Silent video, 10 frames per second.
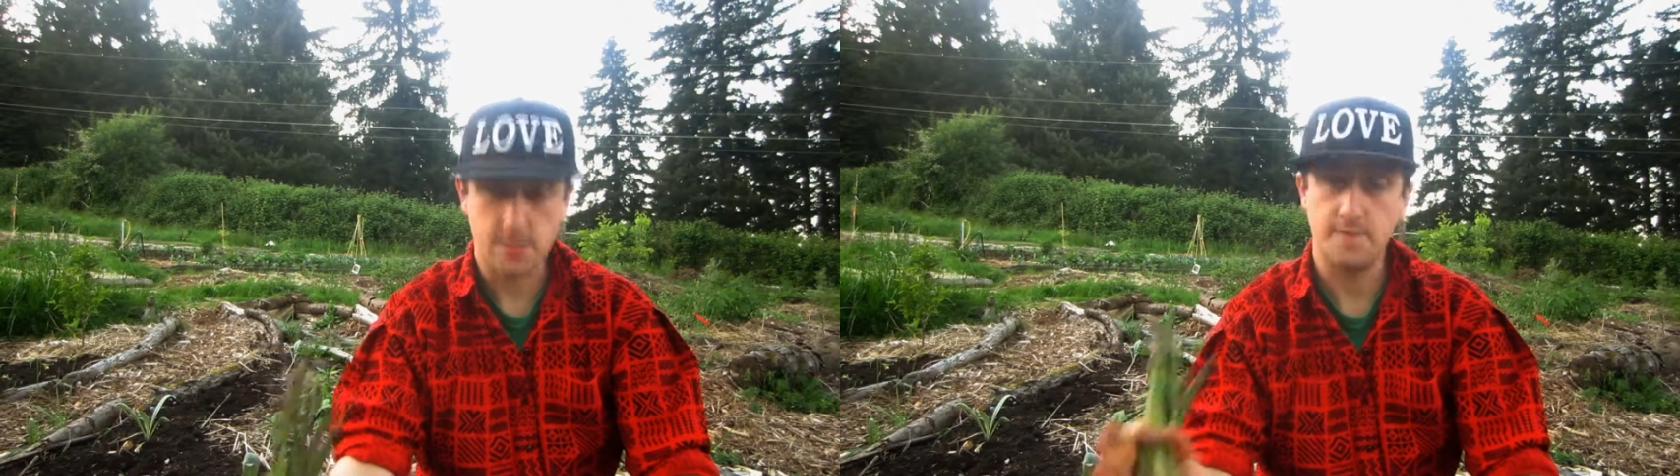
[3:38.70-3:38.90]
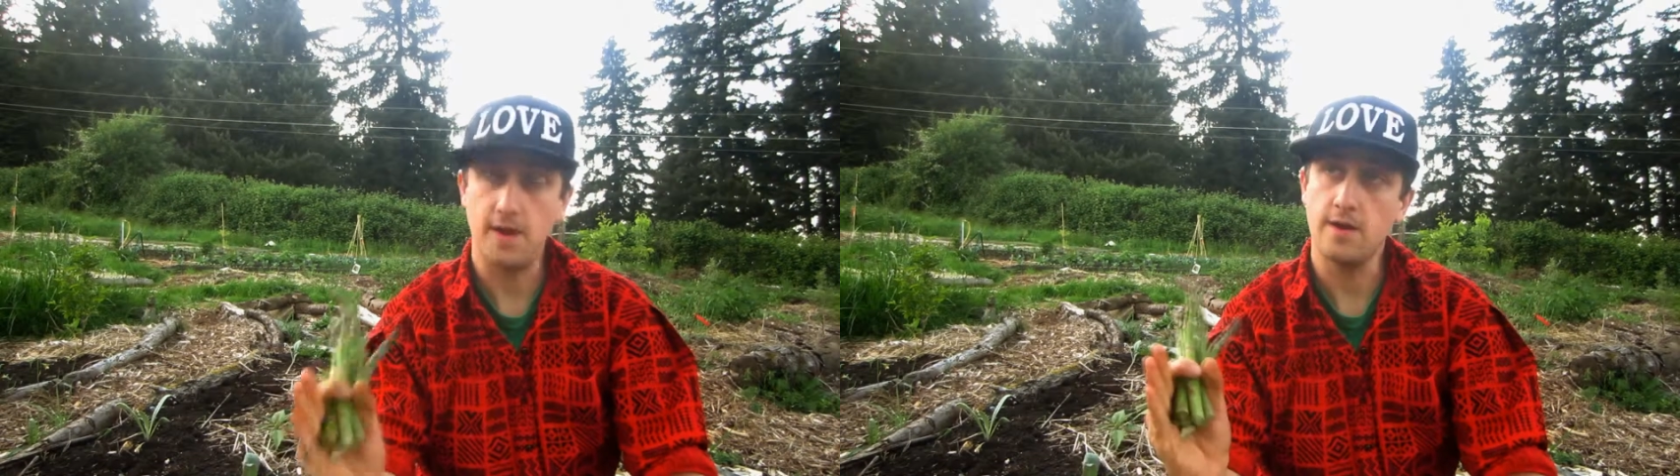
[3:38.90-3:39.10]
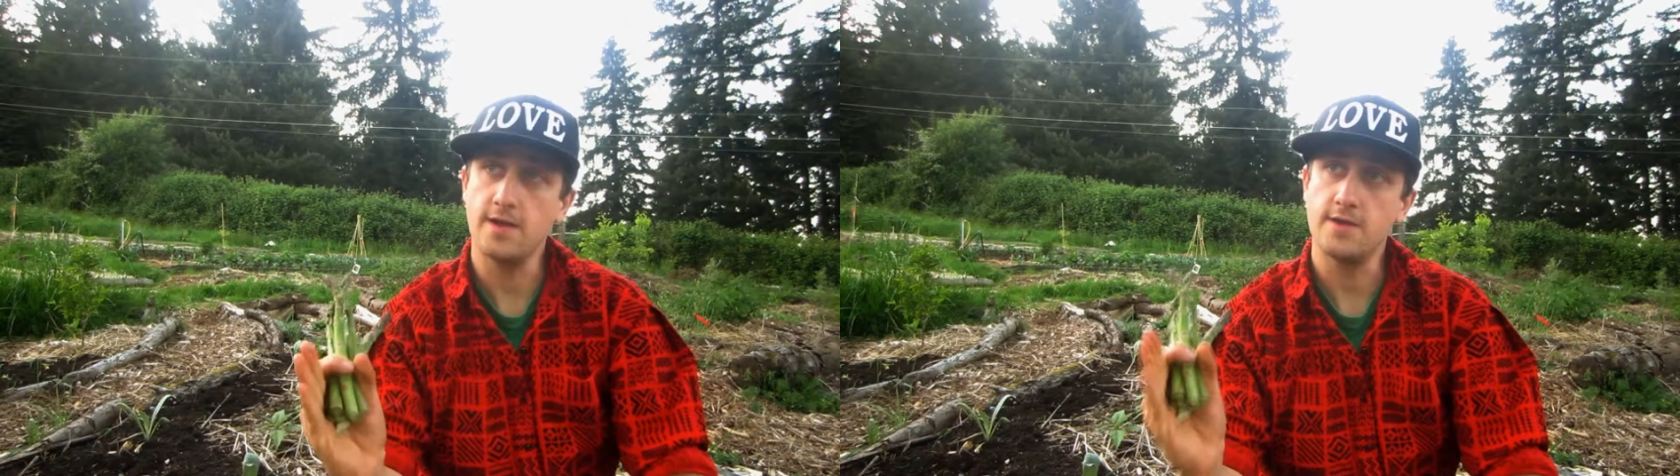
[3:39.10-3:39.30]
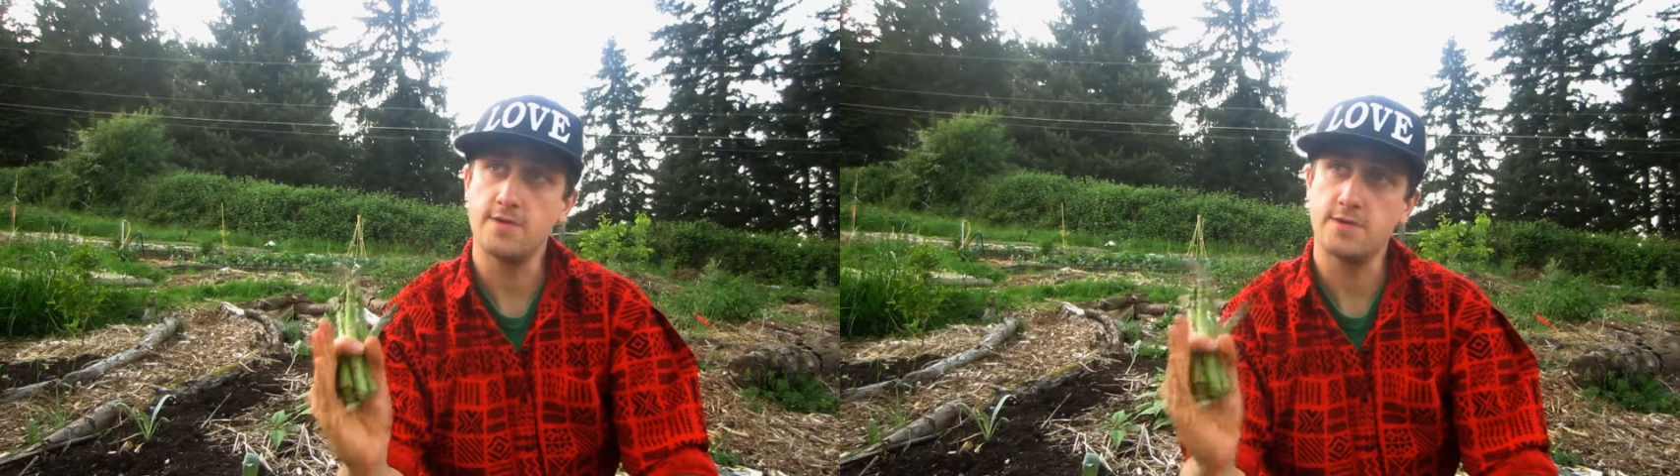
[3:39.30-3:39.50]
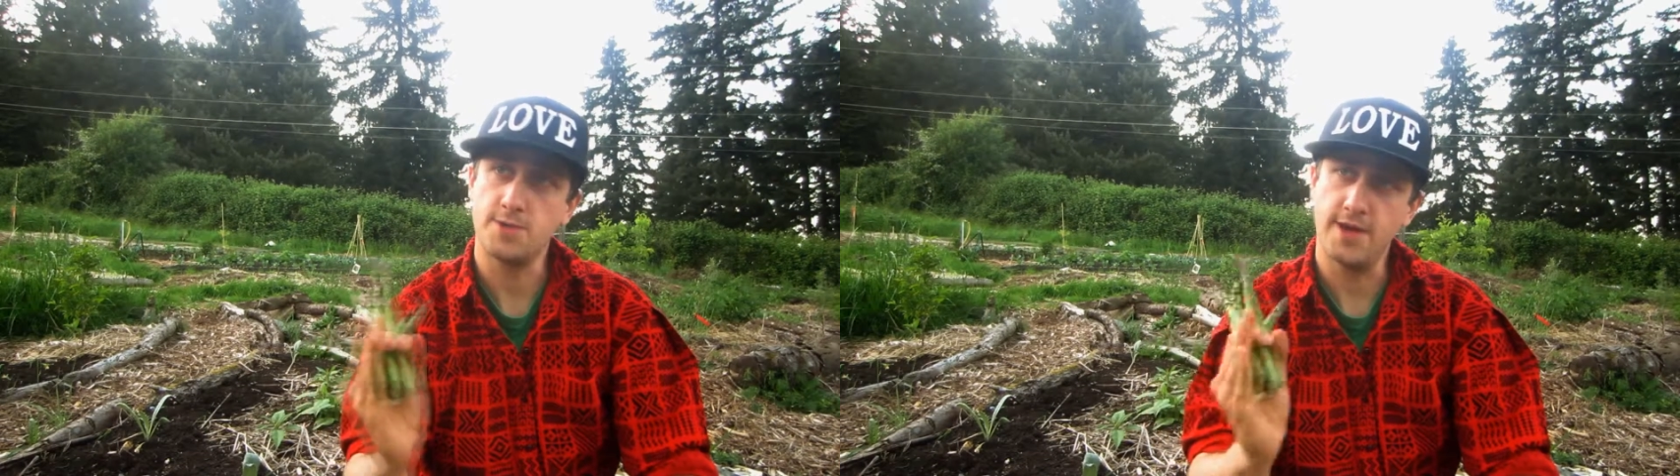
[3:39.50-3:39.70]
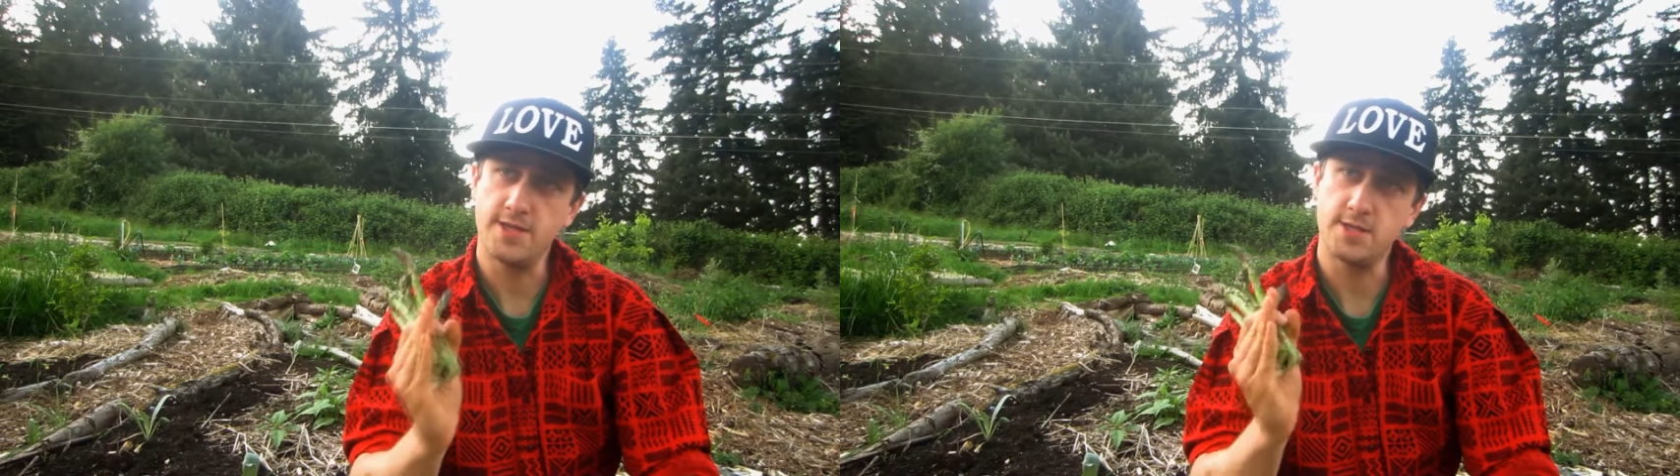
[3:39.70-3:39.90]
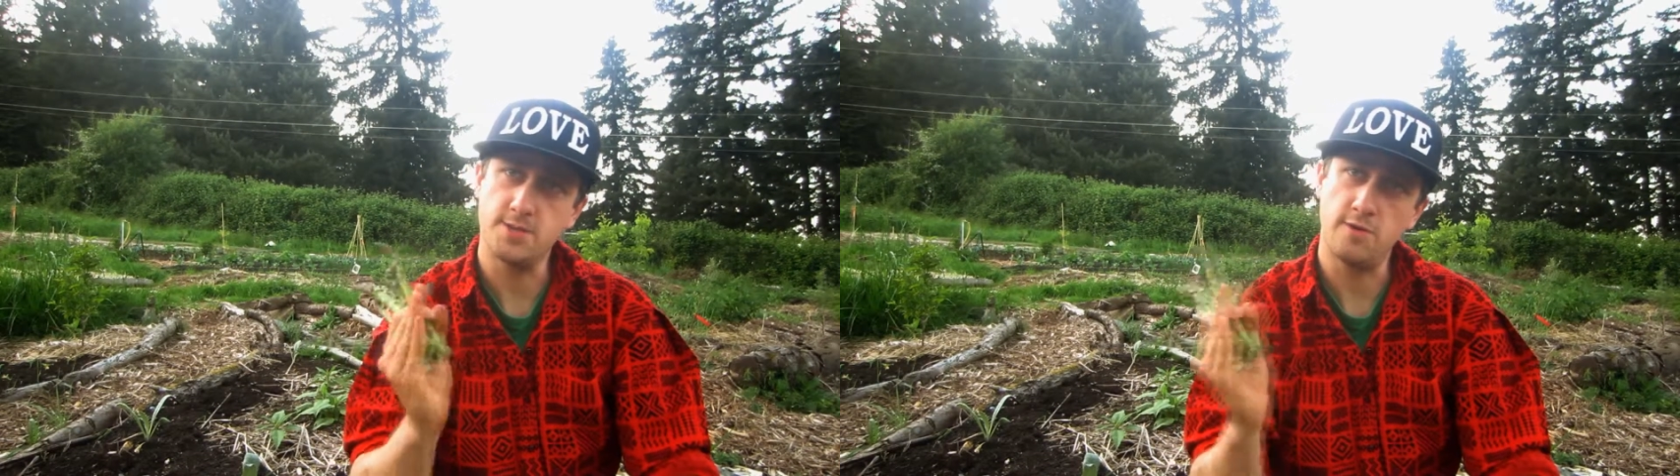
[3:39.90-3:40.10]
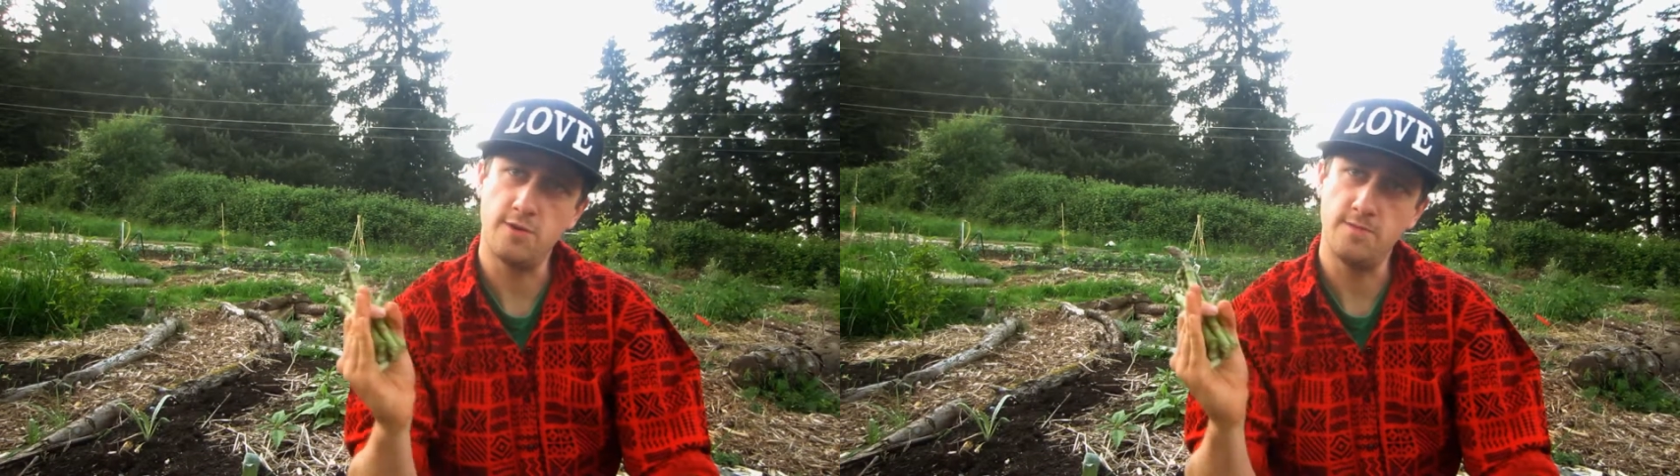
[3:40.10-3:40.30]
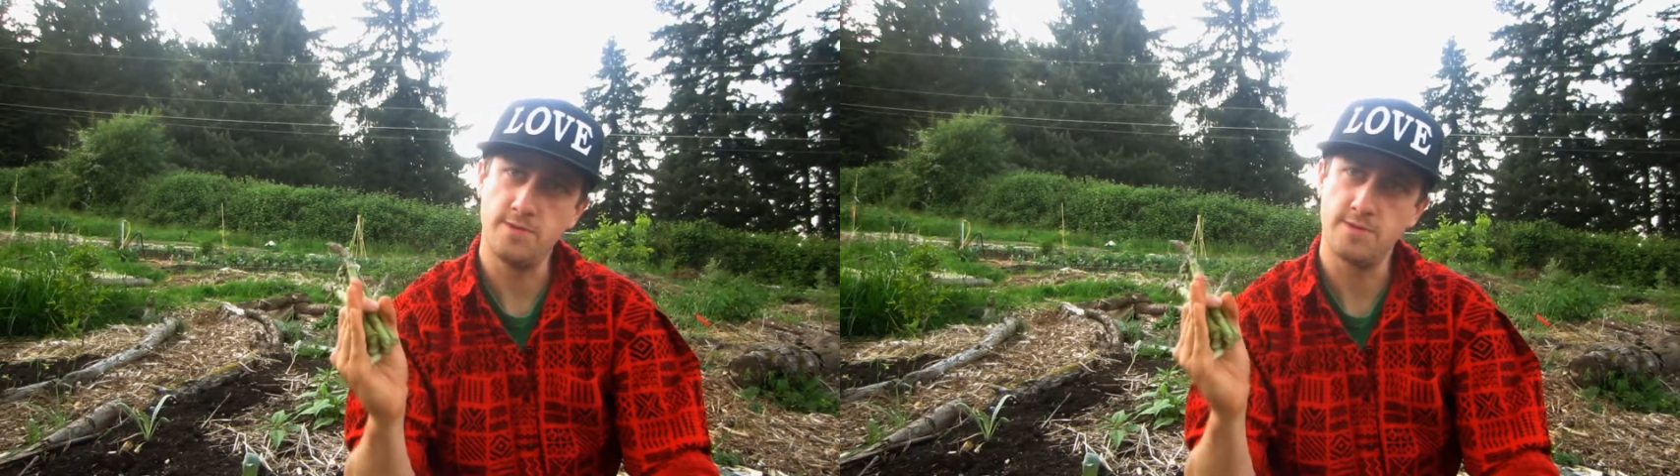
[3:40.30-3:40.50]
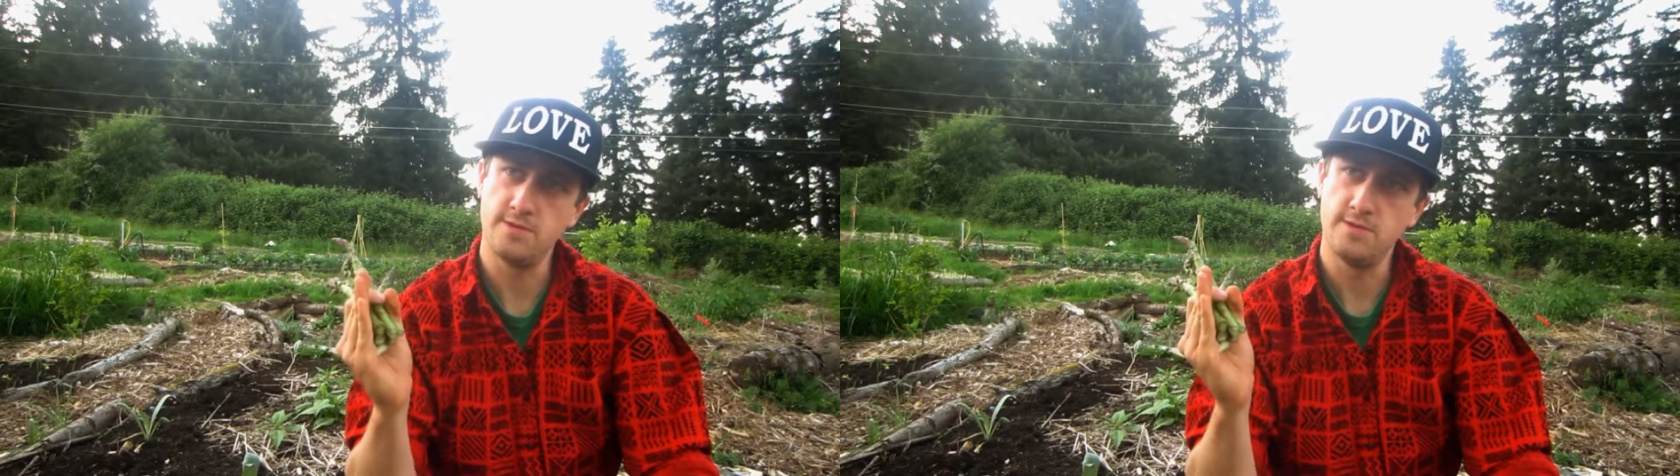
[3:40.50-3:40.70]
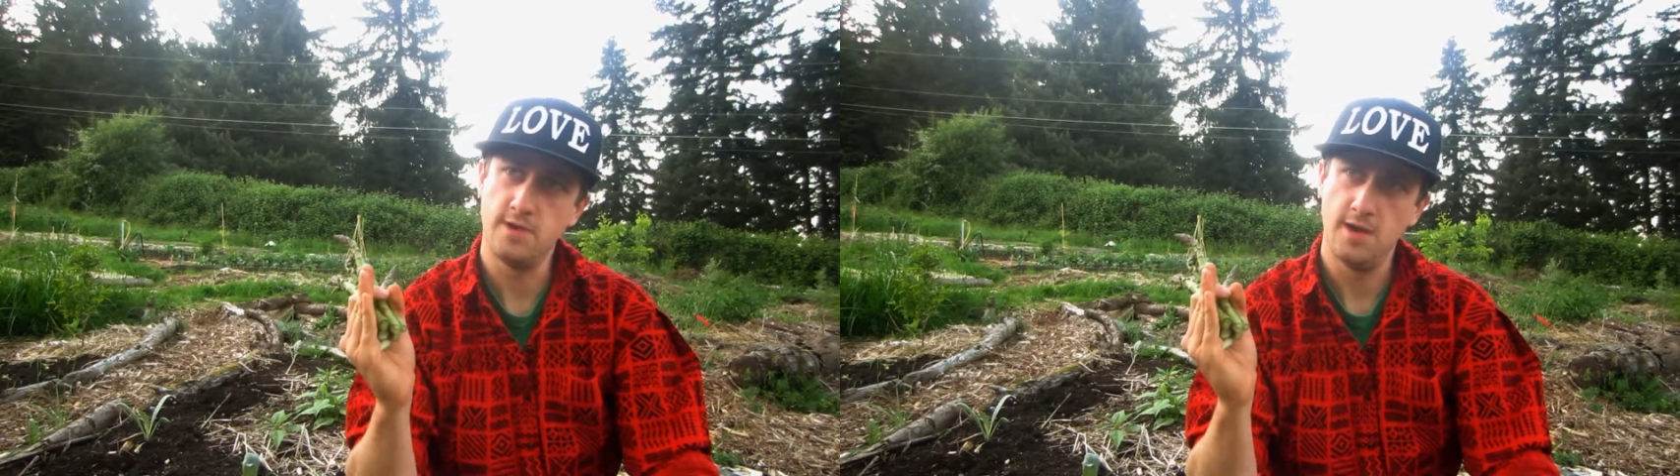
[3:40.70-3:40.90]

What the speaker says: "Asparagus transforms